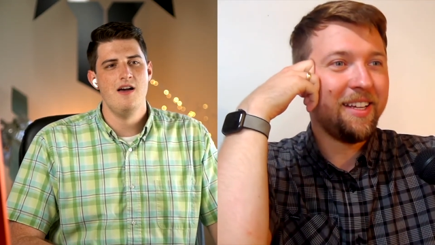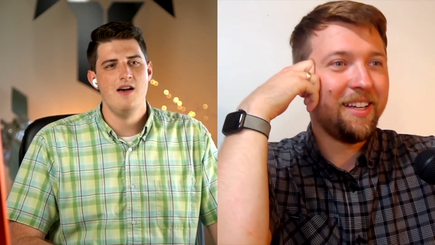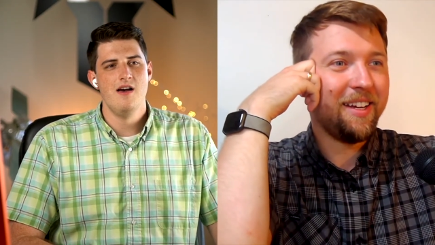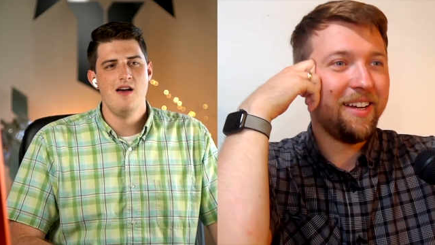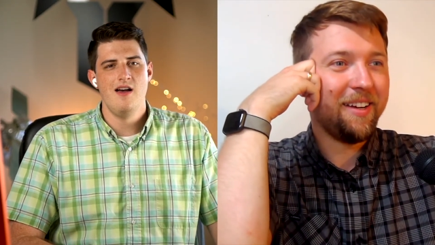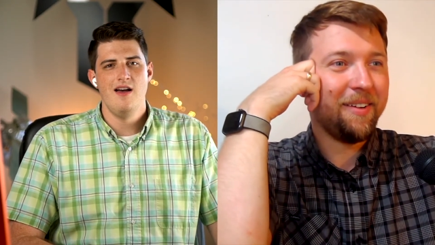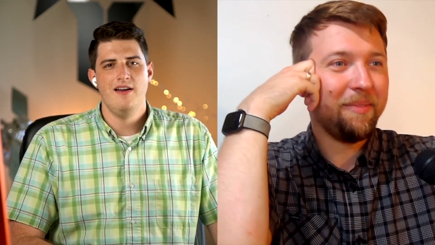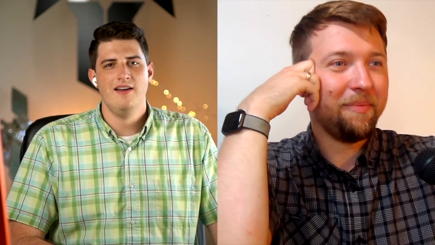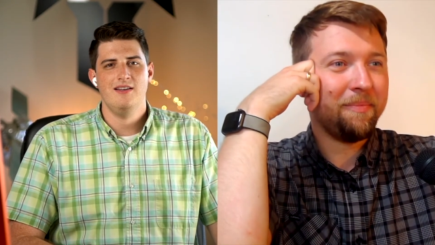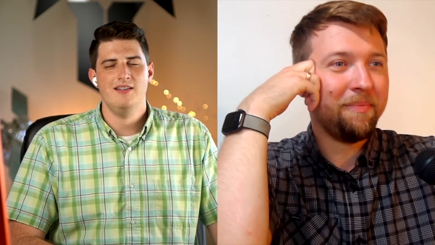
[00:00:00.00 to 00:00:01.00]

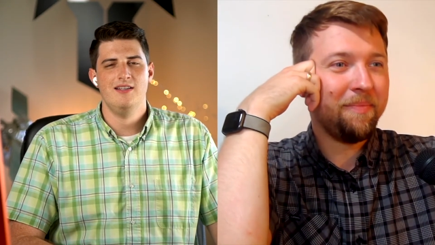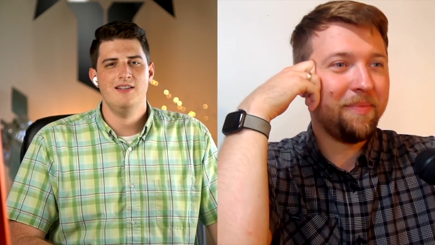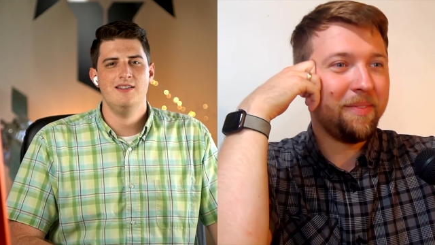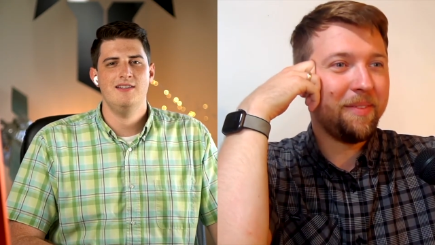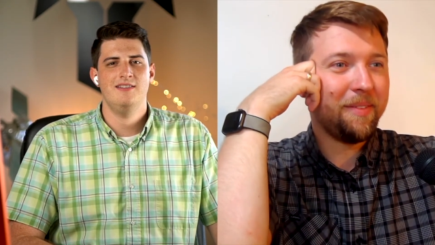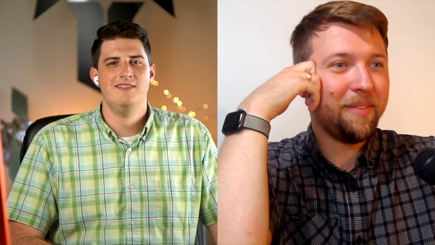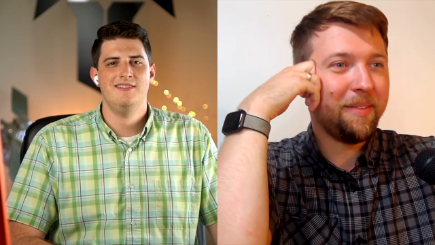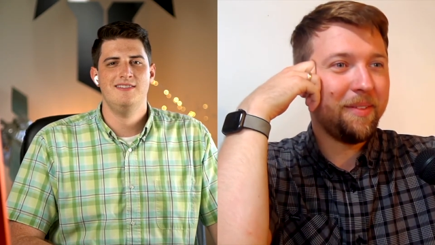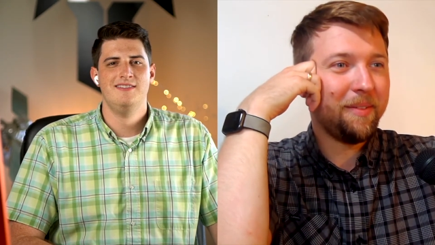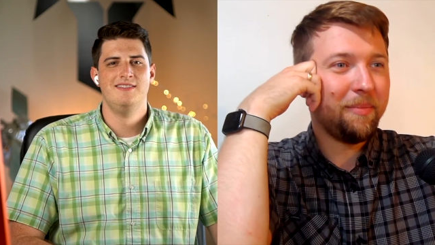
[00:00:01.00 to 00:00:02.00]
Speaker 1: Um,
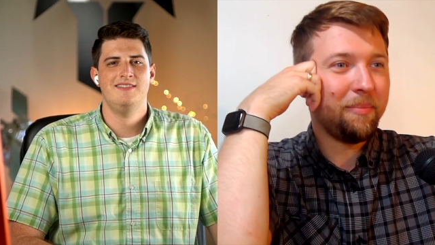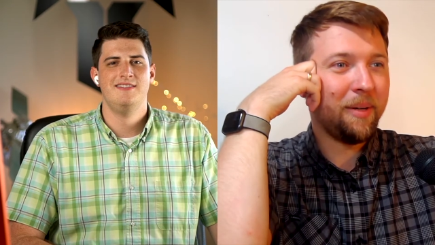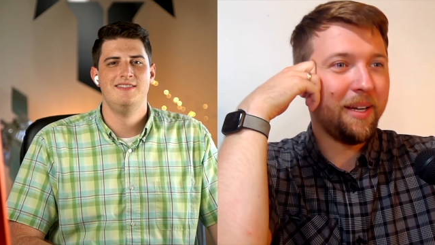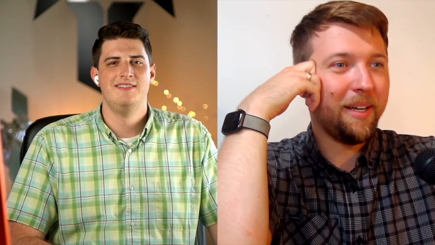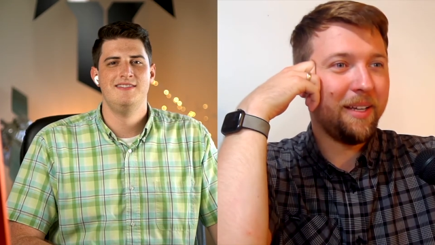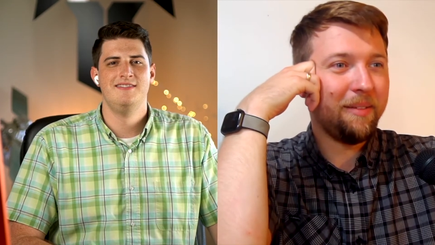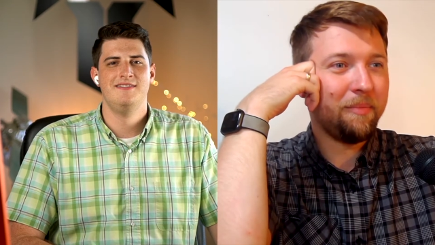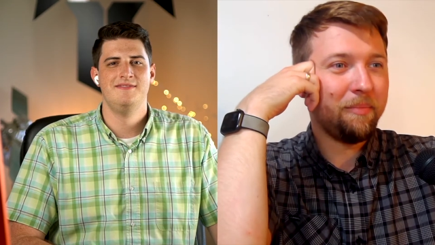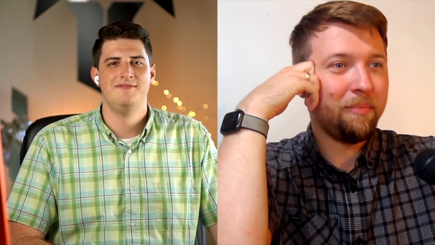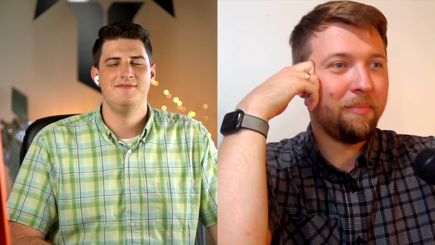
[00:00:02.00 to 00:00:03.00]
but
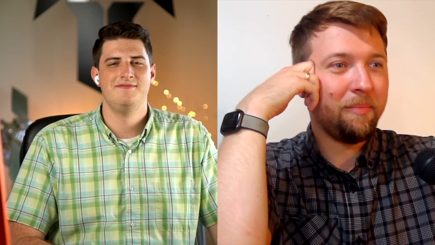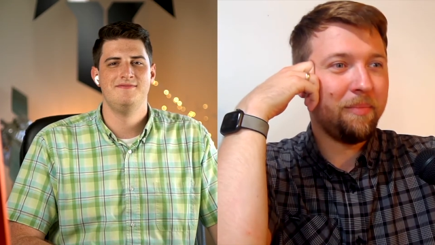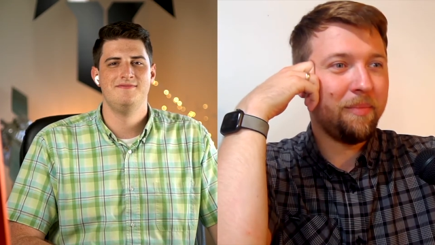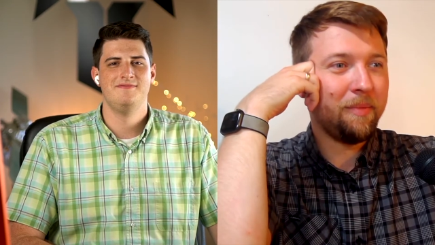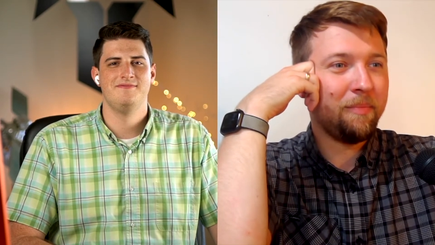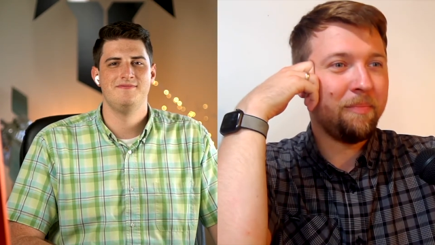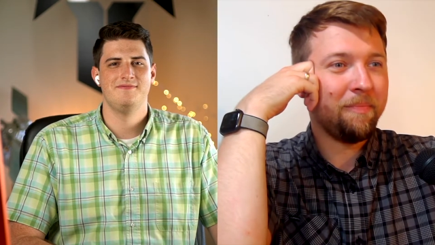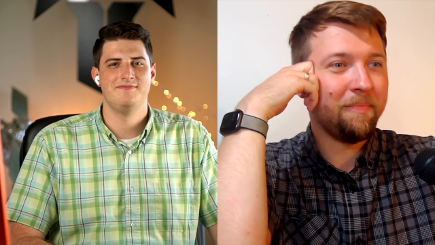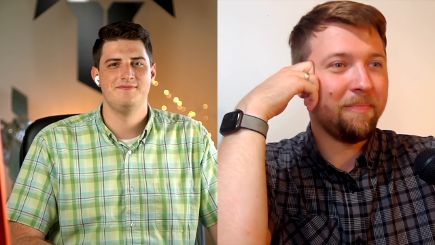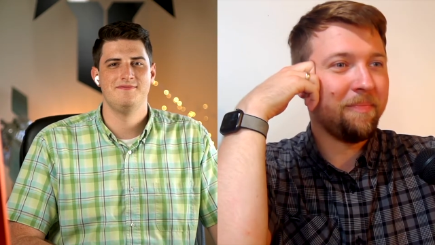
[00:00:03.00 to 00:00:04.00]

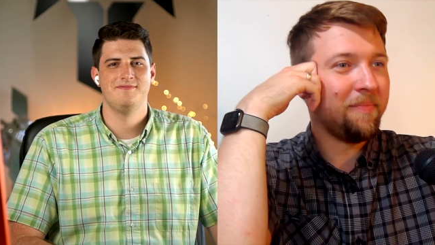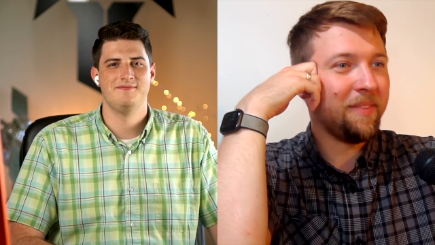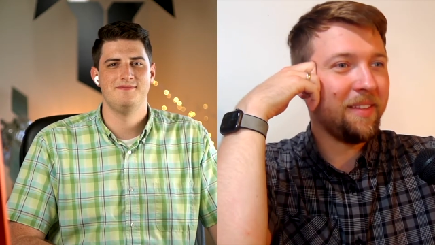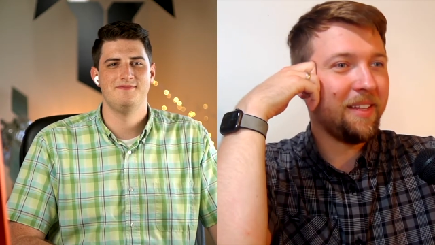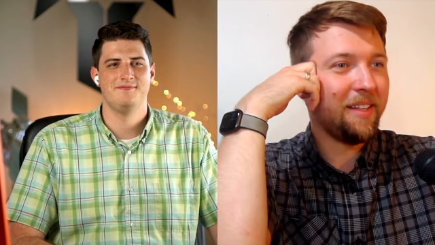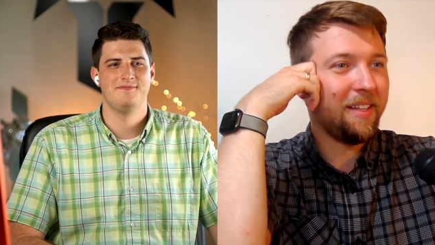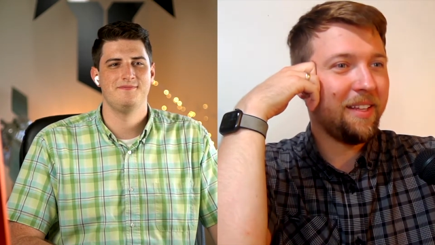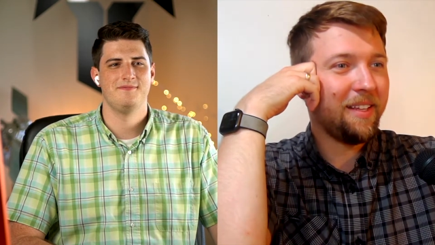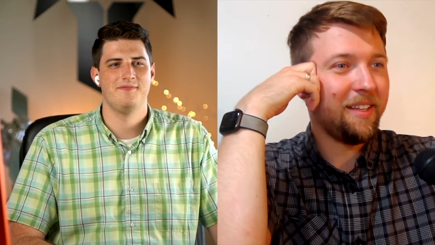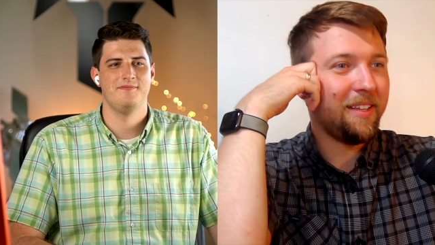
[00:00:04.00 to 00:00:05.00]
hmm
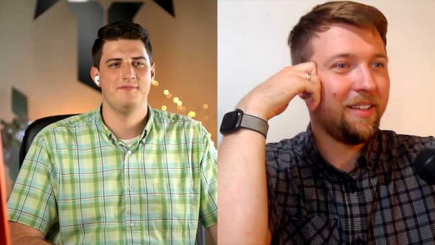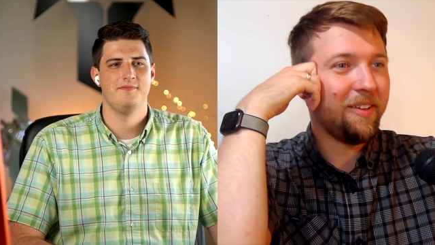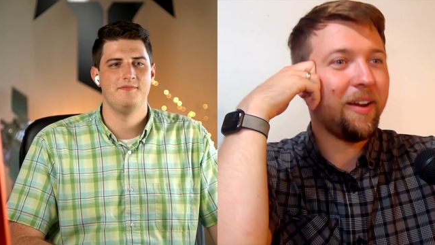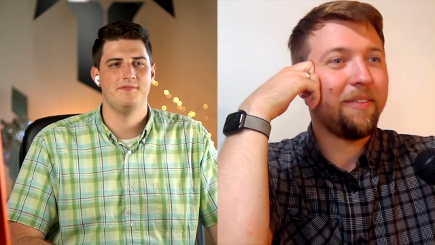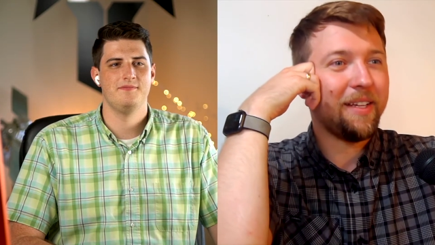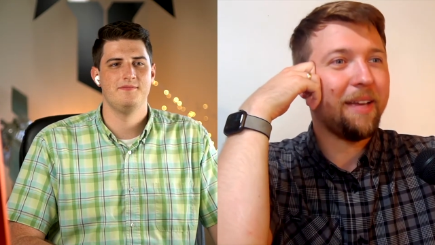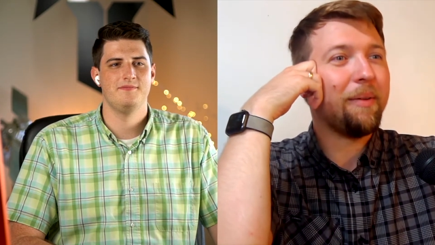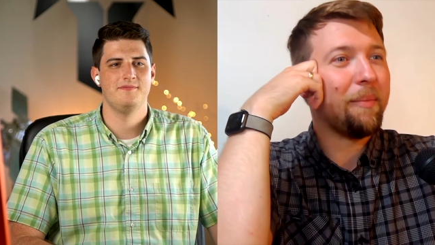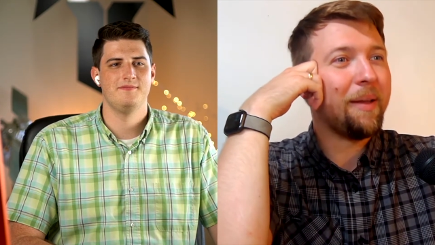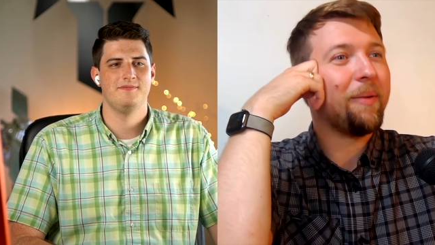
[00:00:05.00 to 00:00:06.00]
you're gonna have to give me a
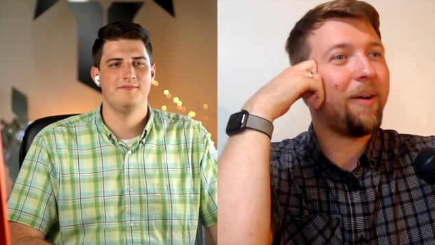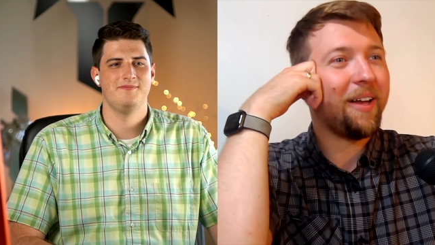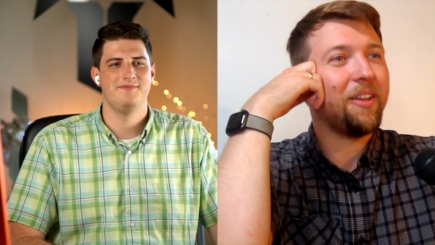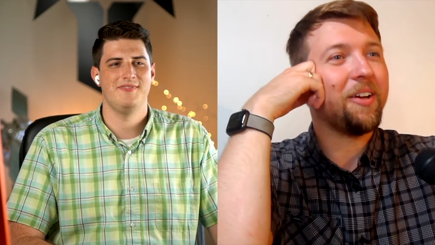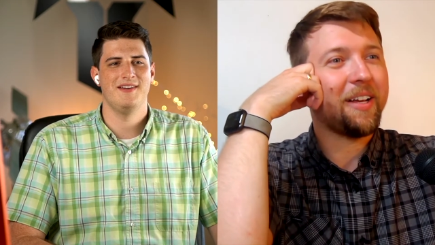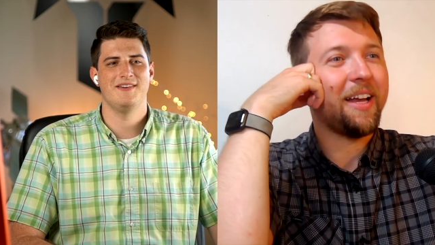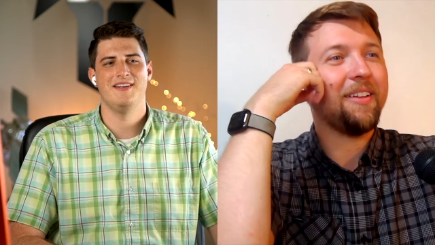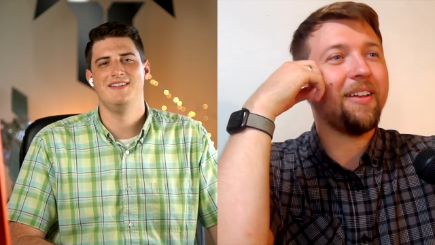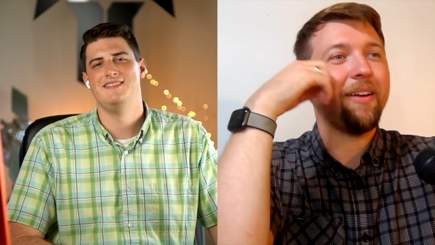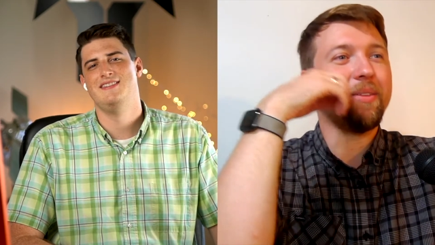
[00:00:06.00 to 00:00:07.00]
minute while I look. Okay.
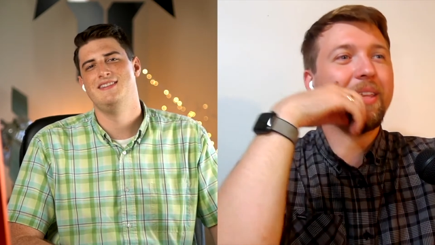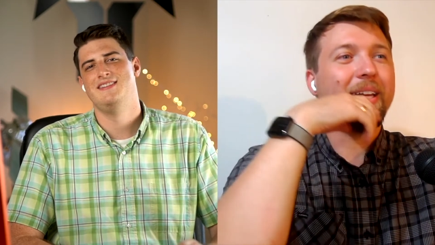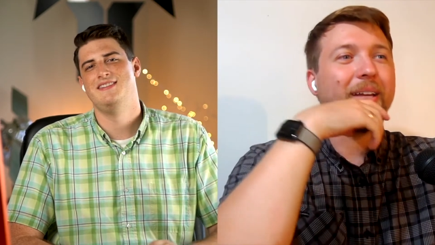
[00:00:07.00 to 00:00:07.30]
I, I think,